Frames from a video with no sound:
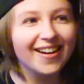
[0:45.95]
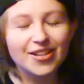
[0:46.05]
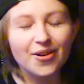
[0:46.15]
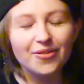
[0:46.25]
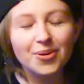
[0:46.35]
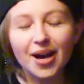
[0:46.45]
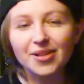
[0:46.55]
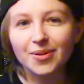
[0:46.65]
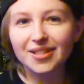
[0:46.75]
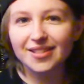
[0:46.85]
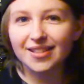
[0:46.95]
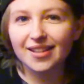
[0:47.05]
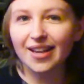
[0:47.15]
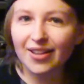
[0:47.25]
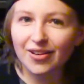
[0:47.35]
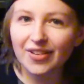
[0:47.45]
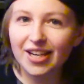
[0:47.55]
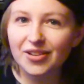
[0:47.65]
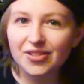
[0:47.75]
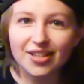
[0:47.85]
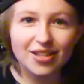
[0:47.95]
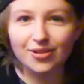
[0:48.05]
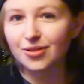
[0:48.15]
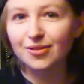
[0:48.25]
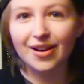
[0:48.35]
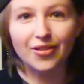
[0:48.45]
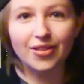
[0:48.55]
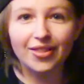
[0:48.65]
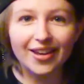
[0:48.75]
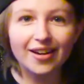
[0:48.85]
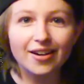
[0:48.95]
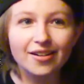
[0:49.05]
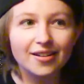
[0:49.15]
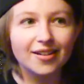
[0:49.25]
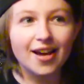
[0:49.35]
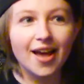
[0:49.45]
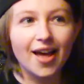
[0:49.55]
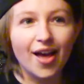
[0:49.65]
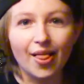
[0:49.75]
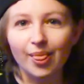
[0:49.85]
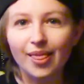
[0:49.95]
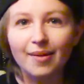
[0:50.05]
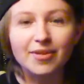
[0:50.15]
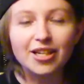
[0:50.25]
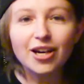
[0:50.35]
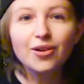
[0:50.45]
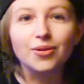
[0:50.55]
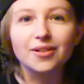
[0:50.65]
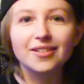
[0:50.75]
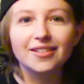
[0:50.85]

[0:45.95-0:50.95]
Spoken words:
So if you guys want to see the other videos like sooner rather than later, let me know.